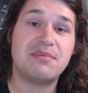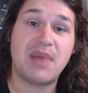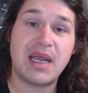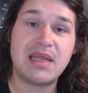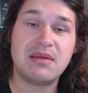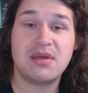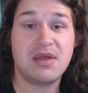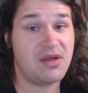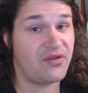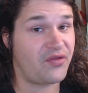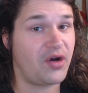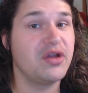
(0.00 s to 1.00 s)
money,
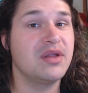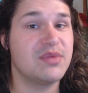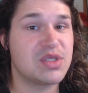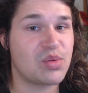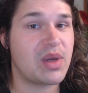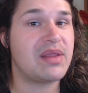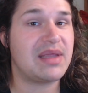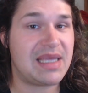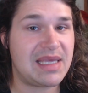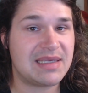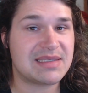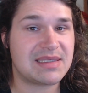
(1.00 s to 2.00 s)
volume is where the
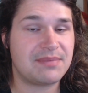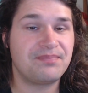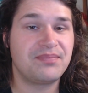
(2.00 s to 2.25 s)
king is.